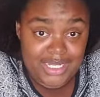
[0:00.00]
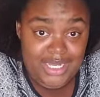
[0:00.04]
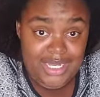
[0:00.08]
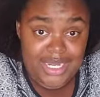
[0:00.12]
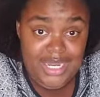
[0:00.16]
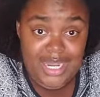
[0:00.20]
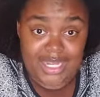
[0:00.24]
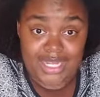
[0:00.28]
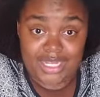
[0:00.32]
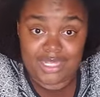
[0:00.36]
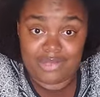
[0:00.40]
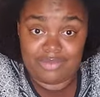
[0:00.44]
and
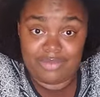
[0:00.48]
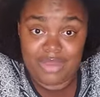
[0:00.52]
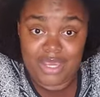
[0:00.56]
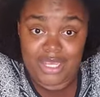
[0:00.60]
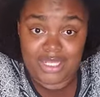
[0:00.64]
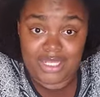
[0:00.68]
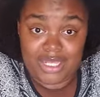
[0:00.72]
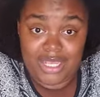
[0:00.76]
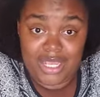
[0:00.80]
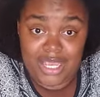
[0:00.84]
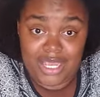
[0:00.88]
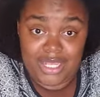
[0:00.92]
that just makes
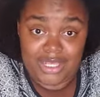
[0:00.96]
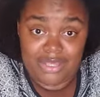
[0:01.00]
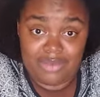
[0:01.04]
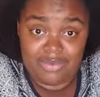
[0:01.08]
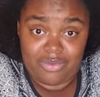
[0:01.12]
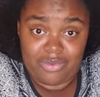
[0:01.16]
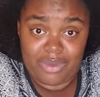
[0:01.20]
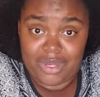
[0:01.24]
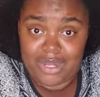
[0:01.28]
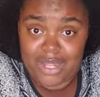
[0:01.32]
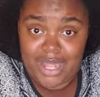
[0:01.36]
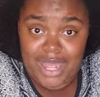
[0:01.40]
it easier for
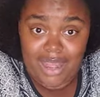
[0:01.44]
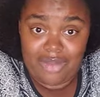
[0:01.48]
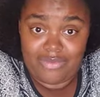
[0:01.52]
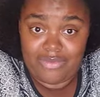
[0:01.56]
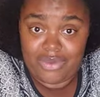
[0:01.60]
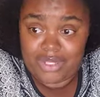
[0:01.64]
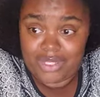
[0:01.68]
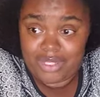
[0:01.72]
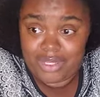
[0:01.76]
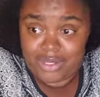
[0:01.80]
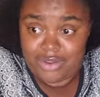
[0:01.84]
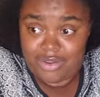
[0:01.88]
me to
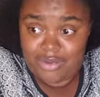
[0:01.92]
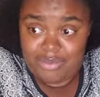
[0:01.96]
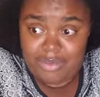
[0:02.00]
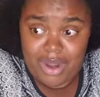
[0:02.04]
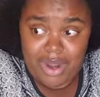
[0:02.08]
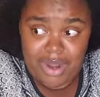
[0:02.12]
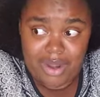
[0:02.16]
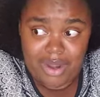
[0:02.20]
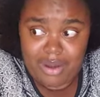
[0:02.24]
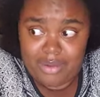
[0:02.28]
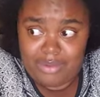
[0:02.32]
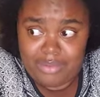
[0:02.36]
obviously do my
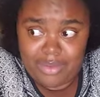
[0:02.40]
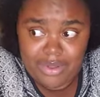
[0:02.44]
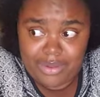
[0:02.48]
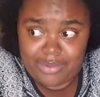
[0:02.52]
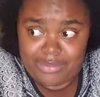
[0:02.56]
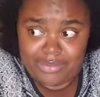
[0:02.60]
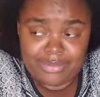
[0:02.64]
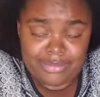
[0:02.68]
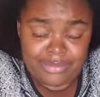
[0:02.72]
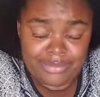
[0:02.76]
hair, but